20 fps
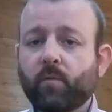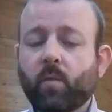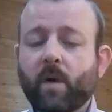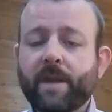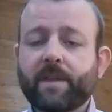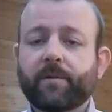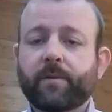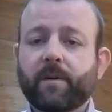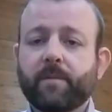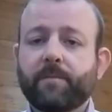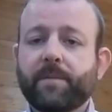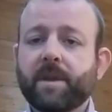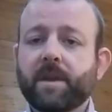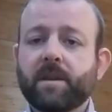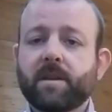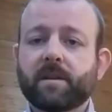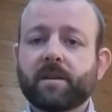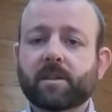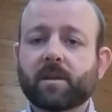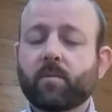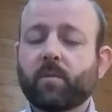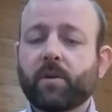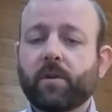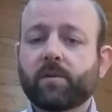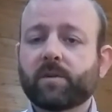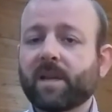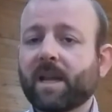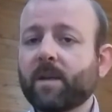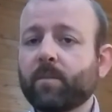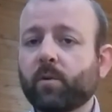whether it be someone
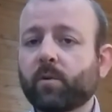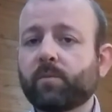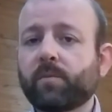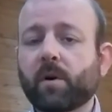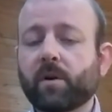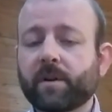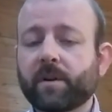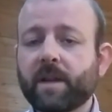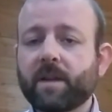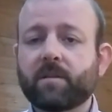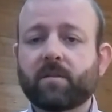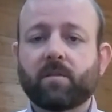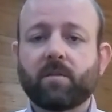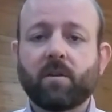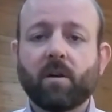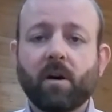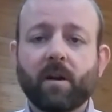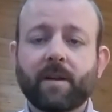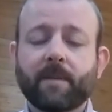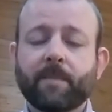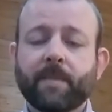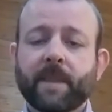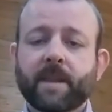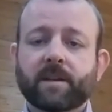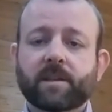who's able-bodied or not,